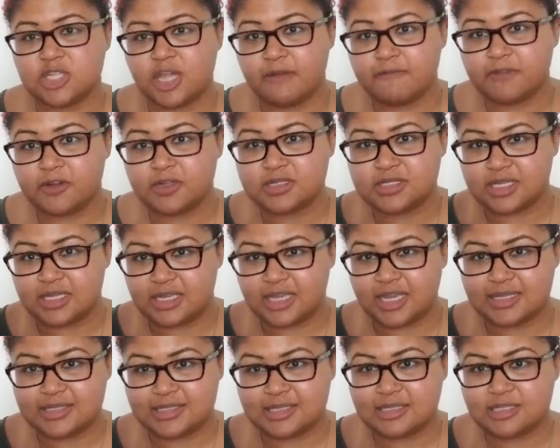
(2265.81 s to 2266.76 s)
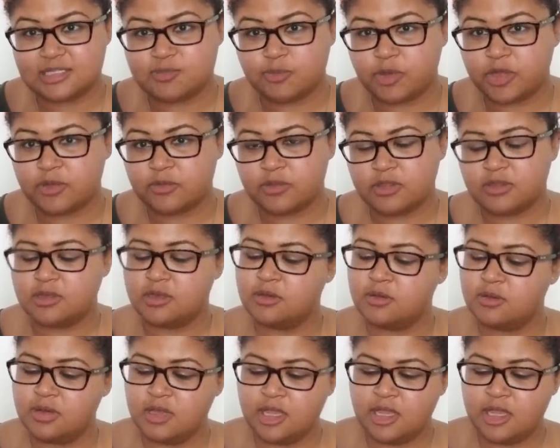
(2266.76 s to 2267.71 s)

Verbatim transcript: effort to get to this point with you,